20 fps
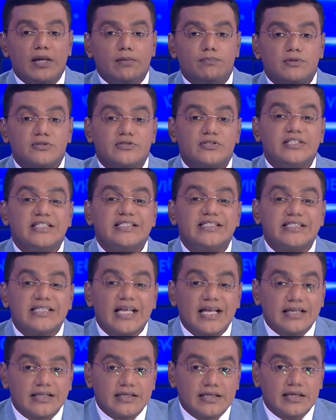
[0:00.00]
people's
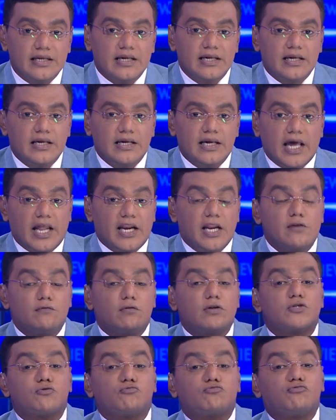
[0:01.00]
dissent, and it
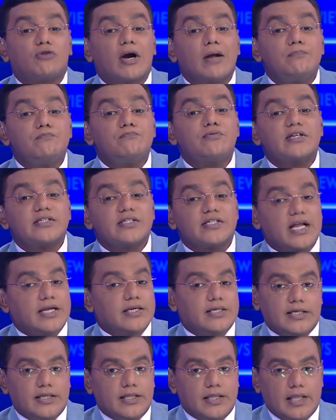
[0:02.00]
was
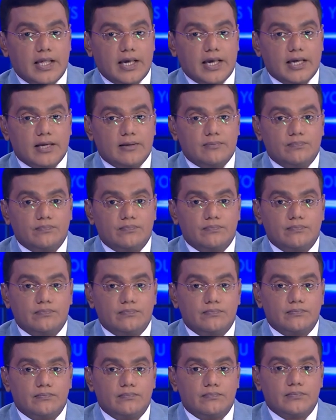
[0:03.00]
represented there.
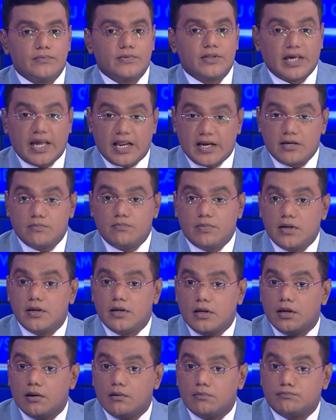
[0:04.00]
Can it
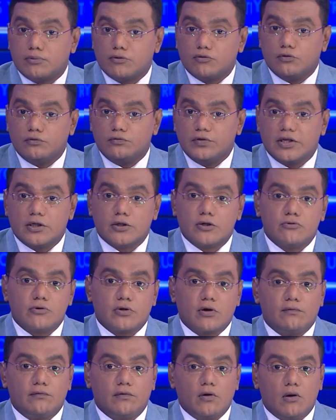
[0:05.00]
be approved in a
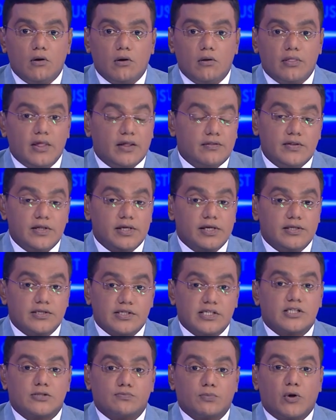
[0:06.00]
court of law that the
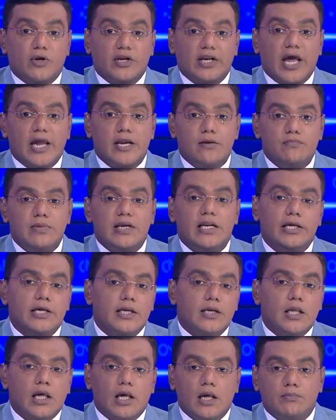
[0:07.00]
6.9
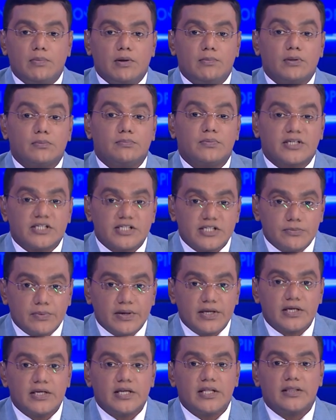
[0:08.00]
million people
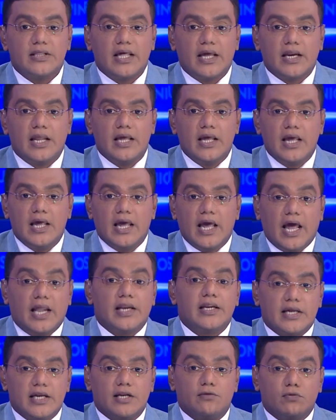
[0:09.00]
participated in that?
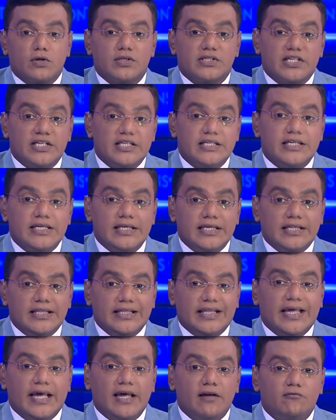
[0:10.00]
And it was indeed
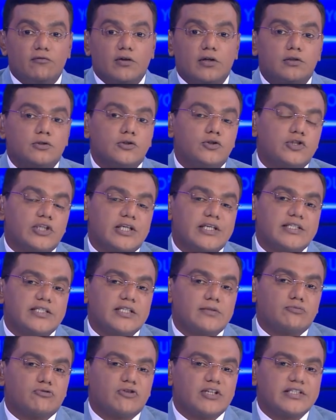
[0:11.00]
their will to chase
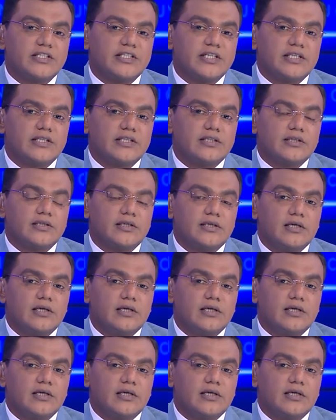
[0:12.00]
the president.